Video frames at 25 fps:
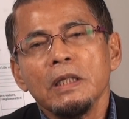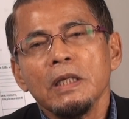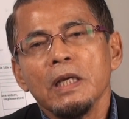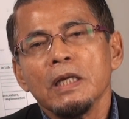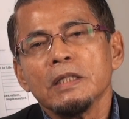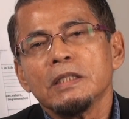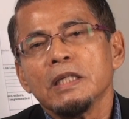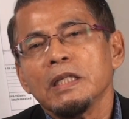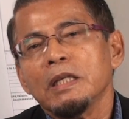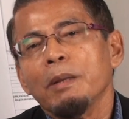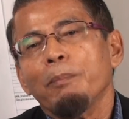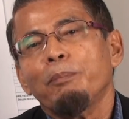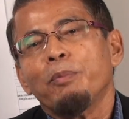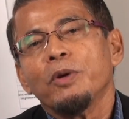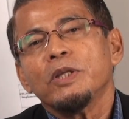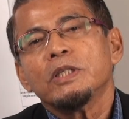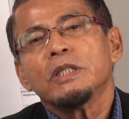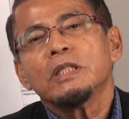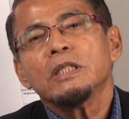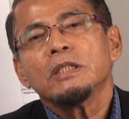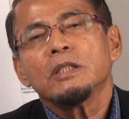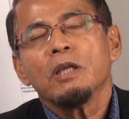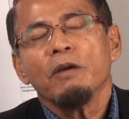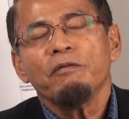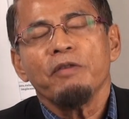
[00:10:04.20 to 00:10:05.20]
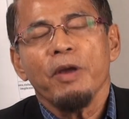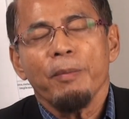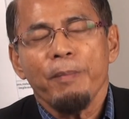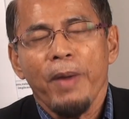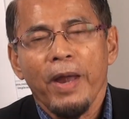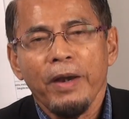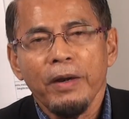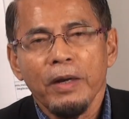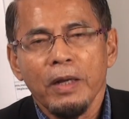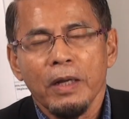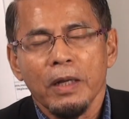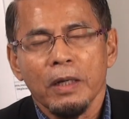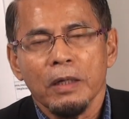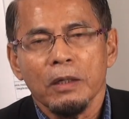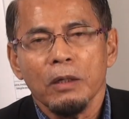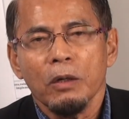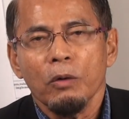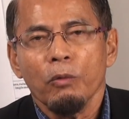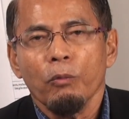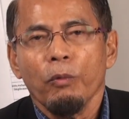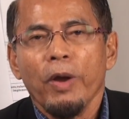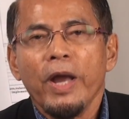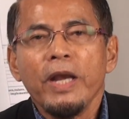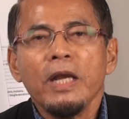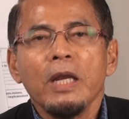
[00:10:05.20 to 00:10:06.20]
years in the prisons of America.
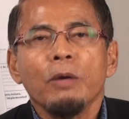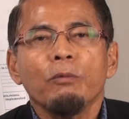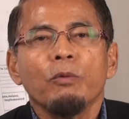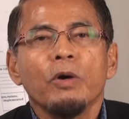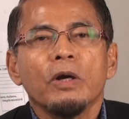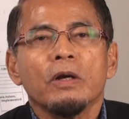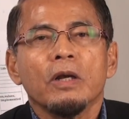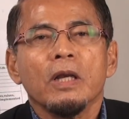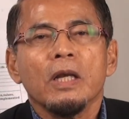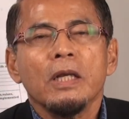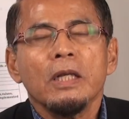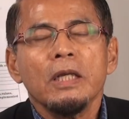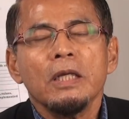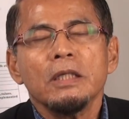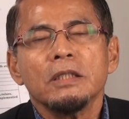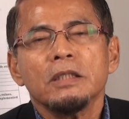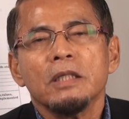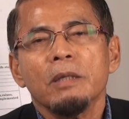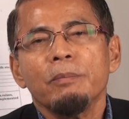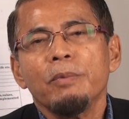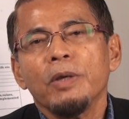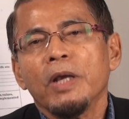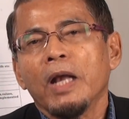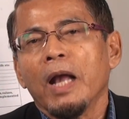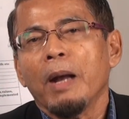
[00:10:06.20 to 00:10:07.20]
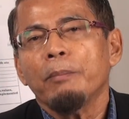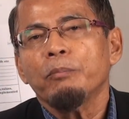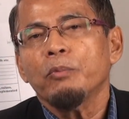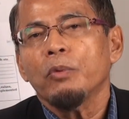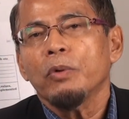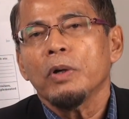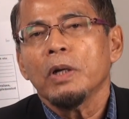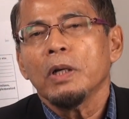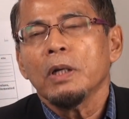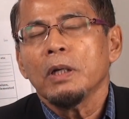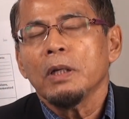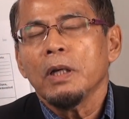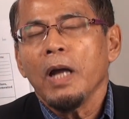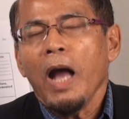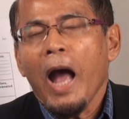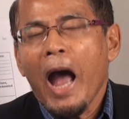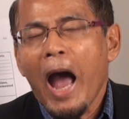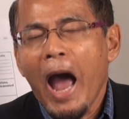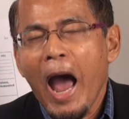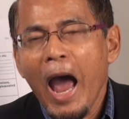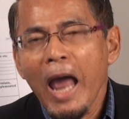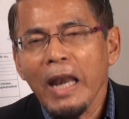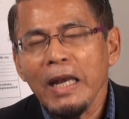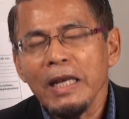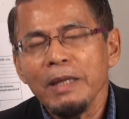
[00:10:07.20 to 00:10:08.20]
When they were released, they become
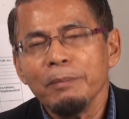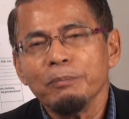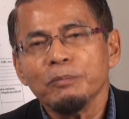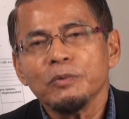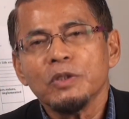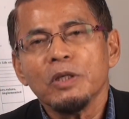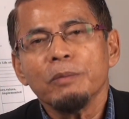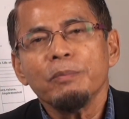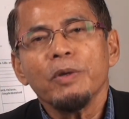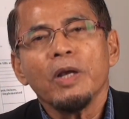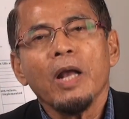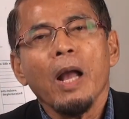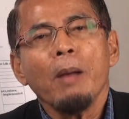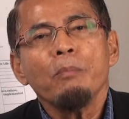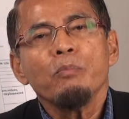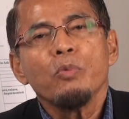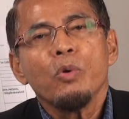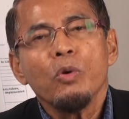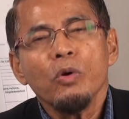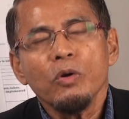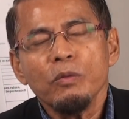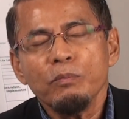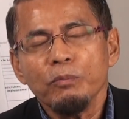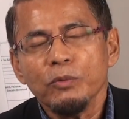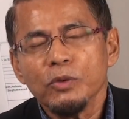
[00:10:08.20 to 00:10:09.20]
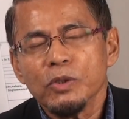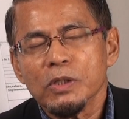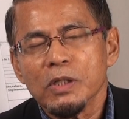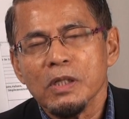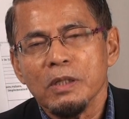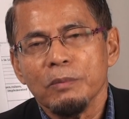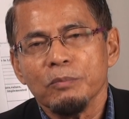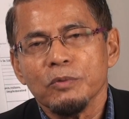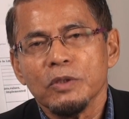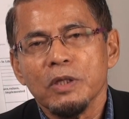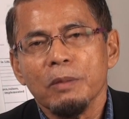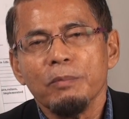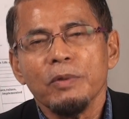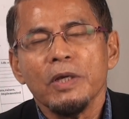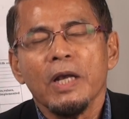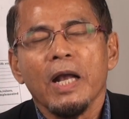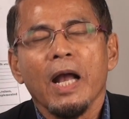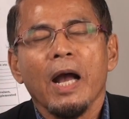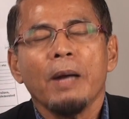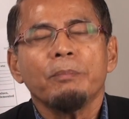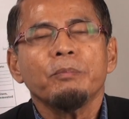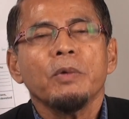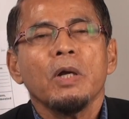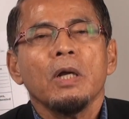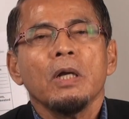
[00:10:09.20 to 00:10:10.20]
alims, they become good Muslims, they
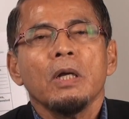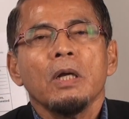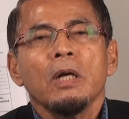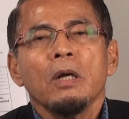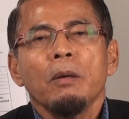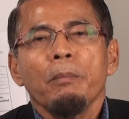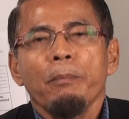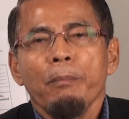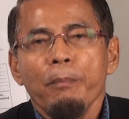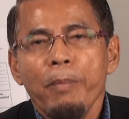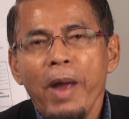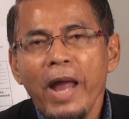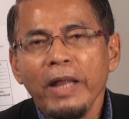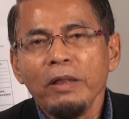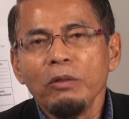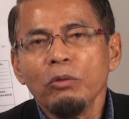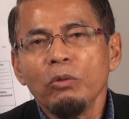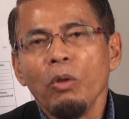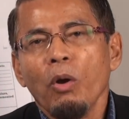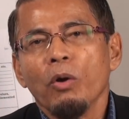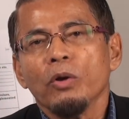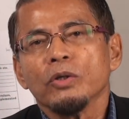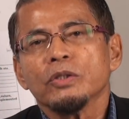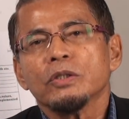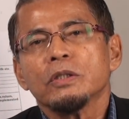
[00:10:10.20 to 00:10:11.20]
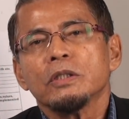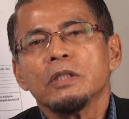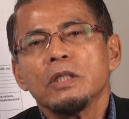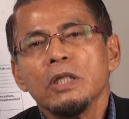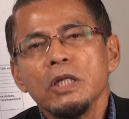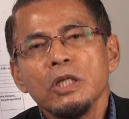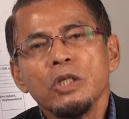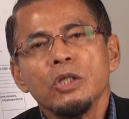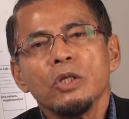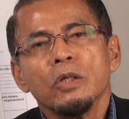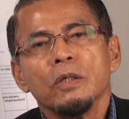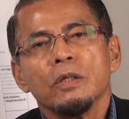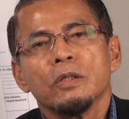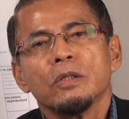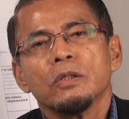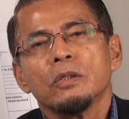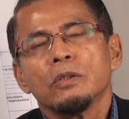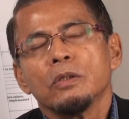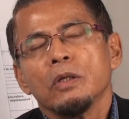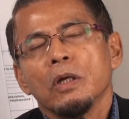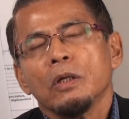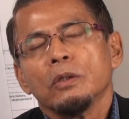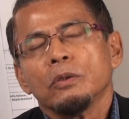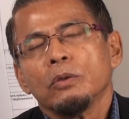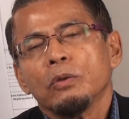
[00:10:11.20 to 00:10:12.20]
become mentors, teachers
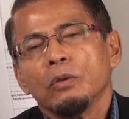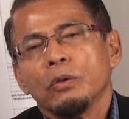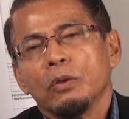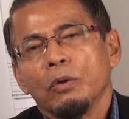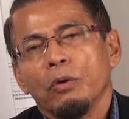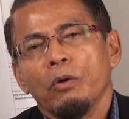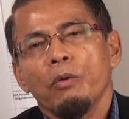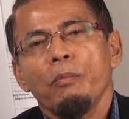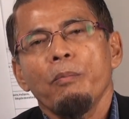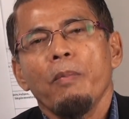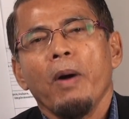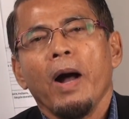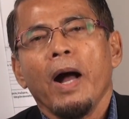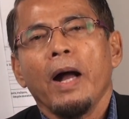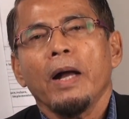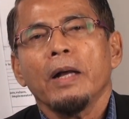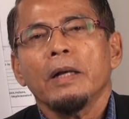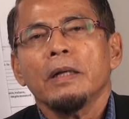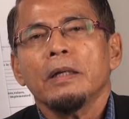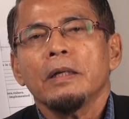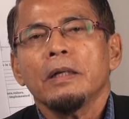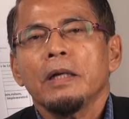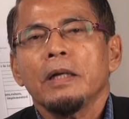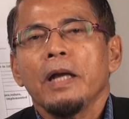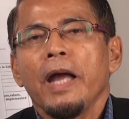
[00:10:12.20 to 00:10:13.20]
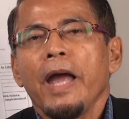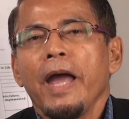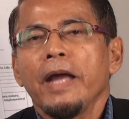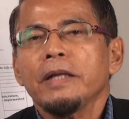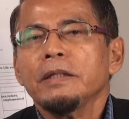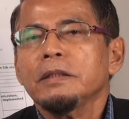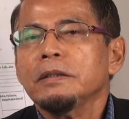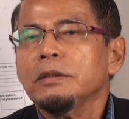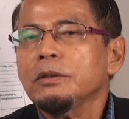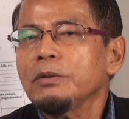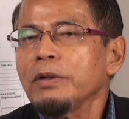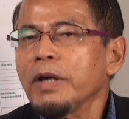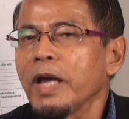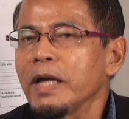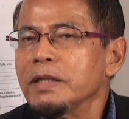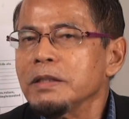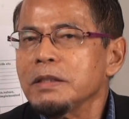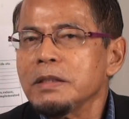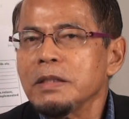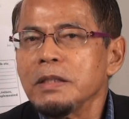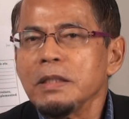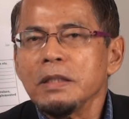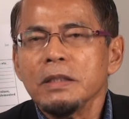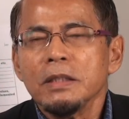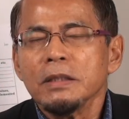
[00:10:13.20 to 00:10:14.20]
to the Ummah. And you can
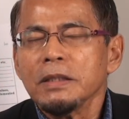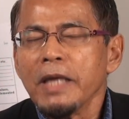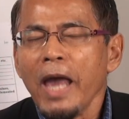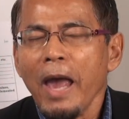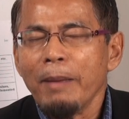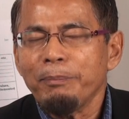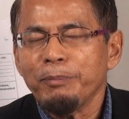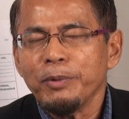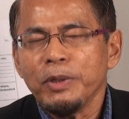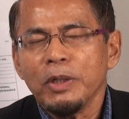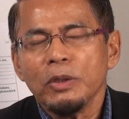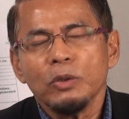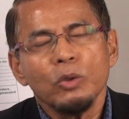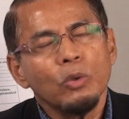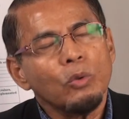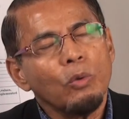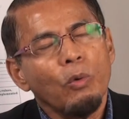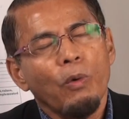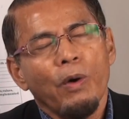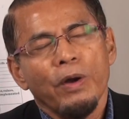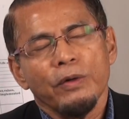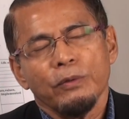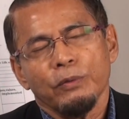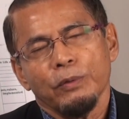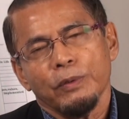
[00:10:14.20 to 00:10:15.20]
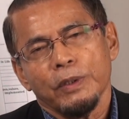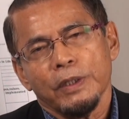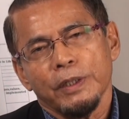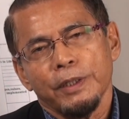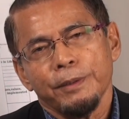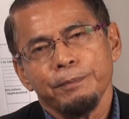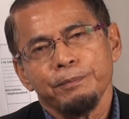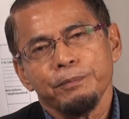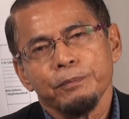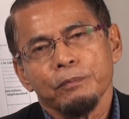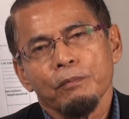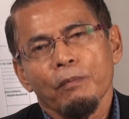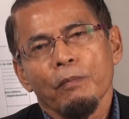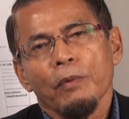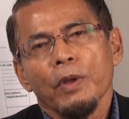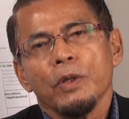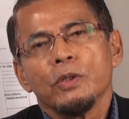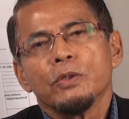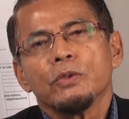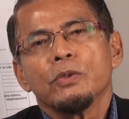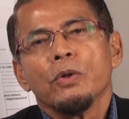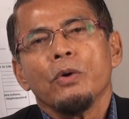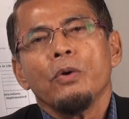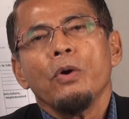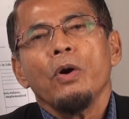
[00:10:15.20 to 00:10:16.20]
see this happening throughout the world.
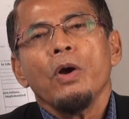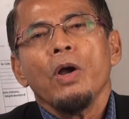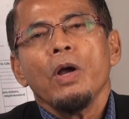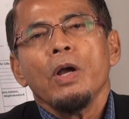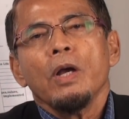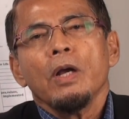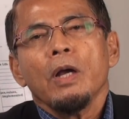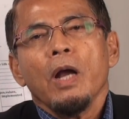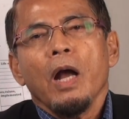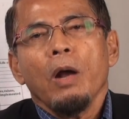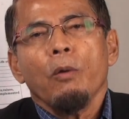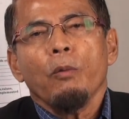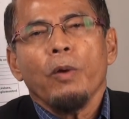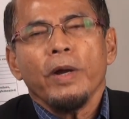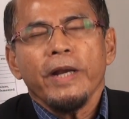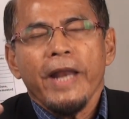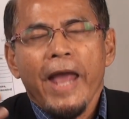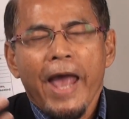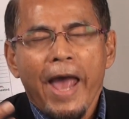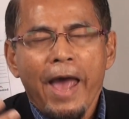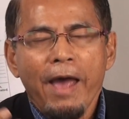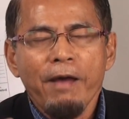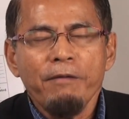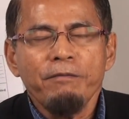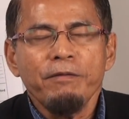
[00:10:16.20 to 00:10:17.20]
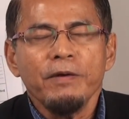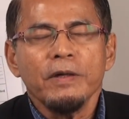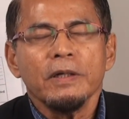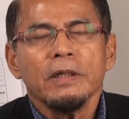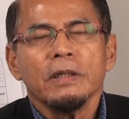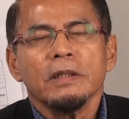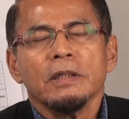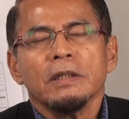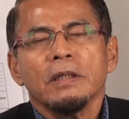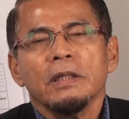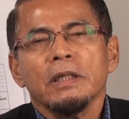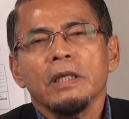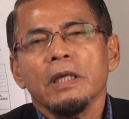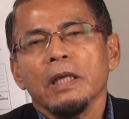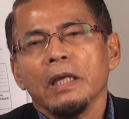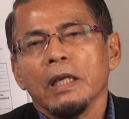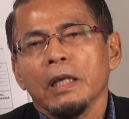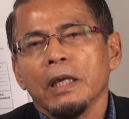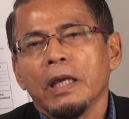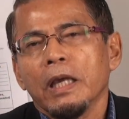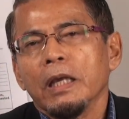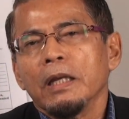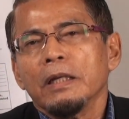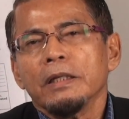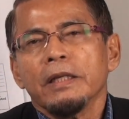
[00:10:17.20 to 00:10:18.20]
So whatever
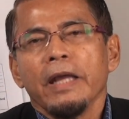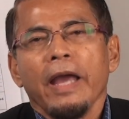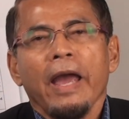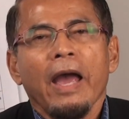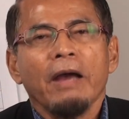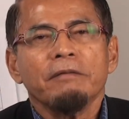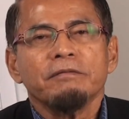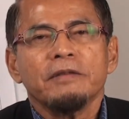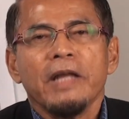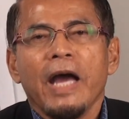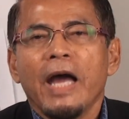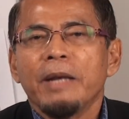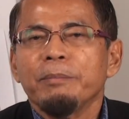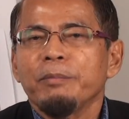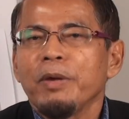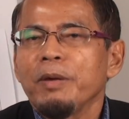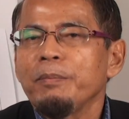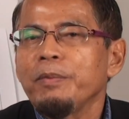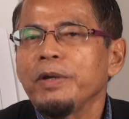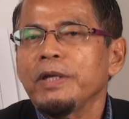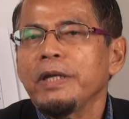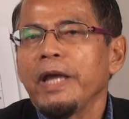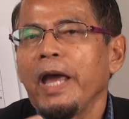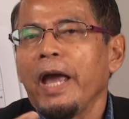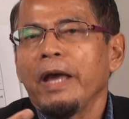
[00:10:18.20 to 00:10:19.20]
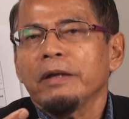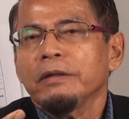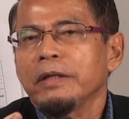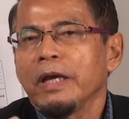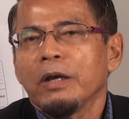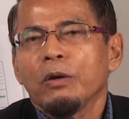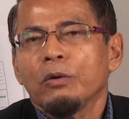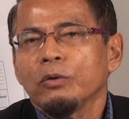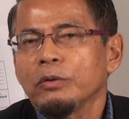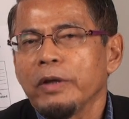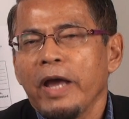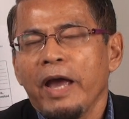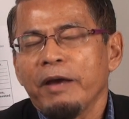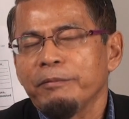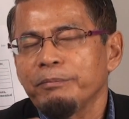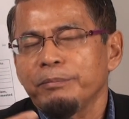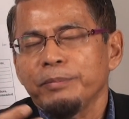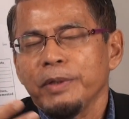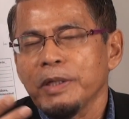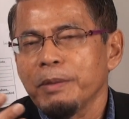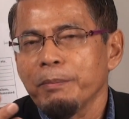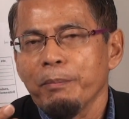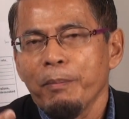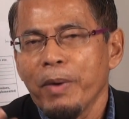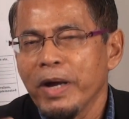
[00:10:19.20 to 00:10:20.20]
guilt they have done, maybe they could have
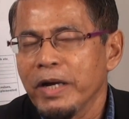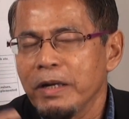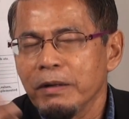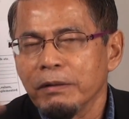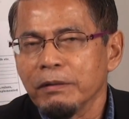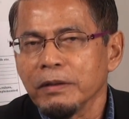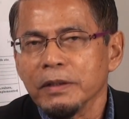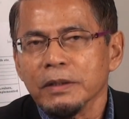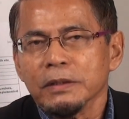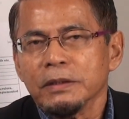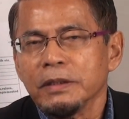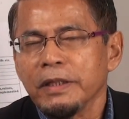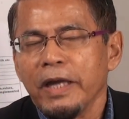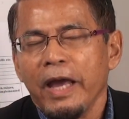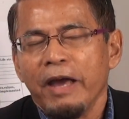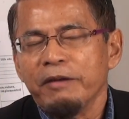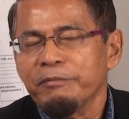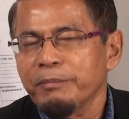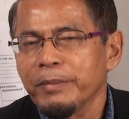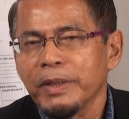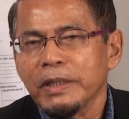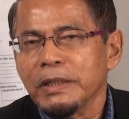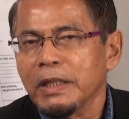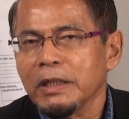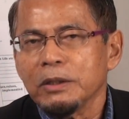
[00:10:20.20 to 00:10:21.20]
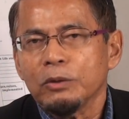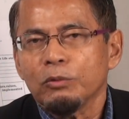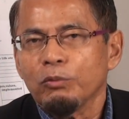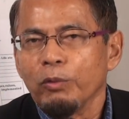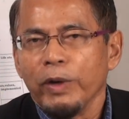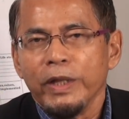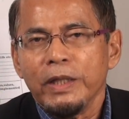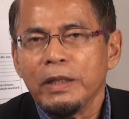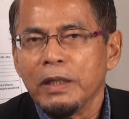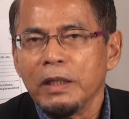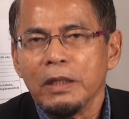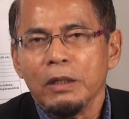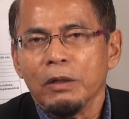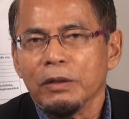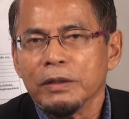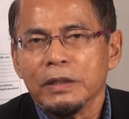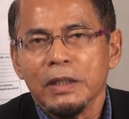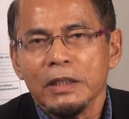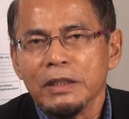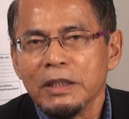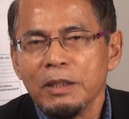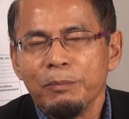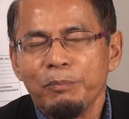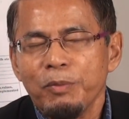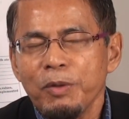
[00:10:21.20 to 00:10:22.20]
been murderers, they have murdered 20 or
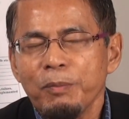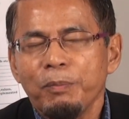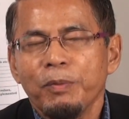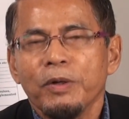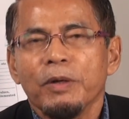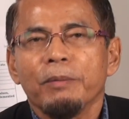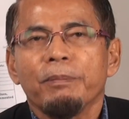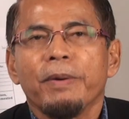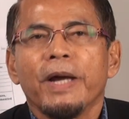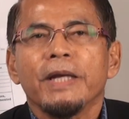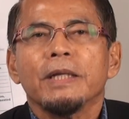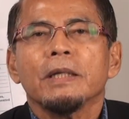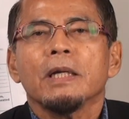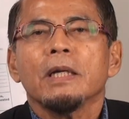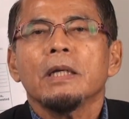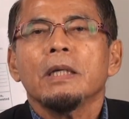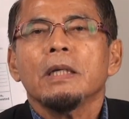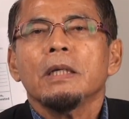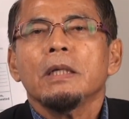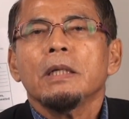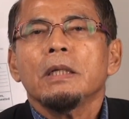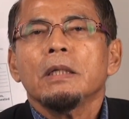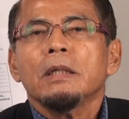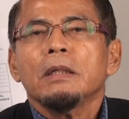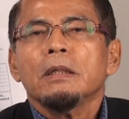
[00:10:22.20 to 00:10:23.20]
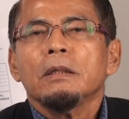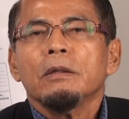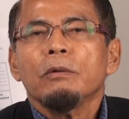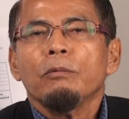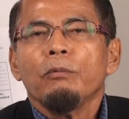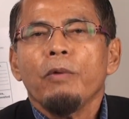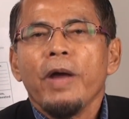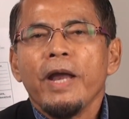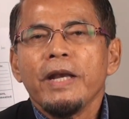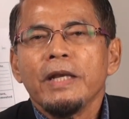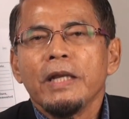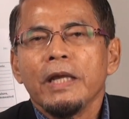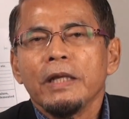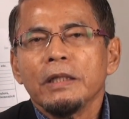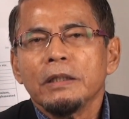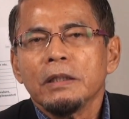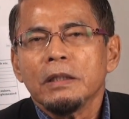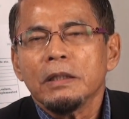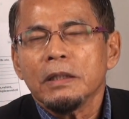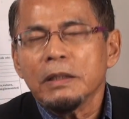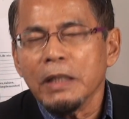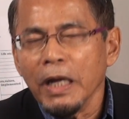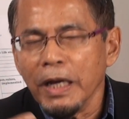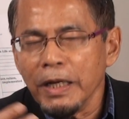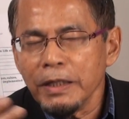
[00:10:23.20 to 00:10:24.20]
30 people, but when they
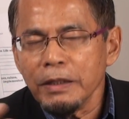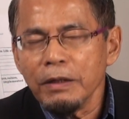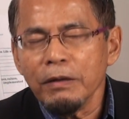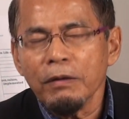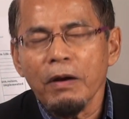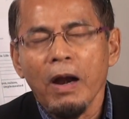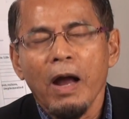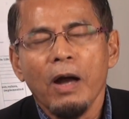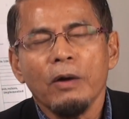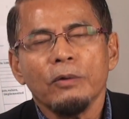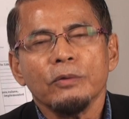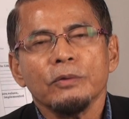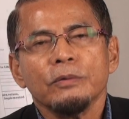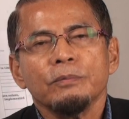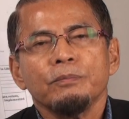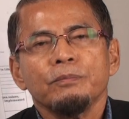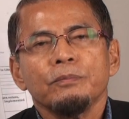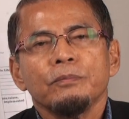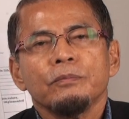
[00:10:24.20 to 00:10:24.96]
turn around,